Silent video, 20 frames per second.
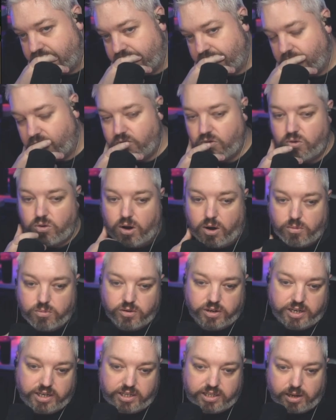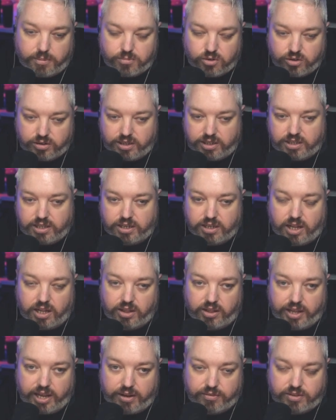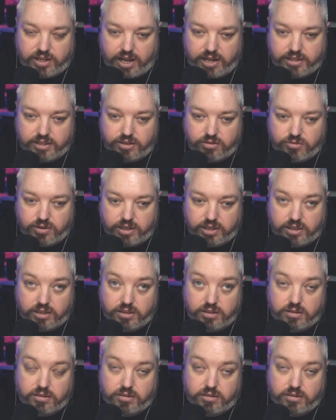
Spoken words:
Oh, I'm gonna need a left and a right.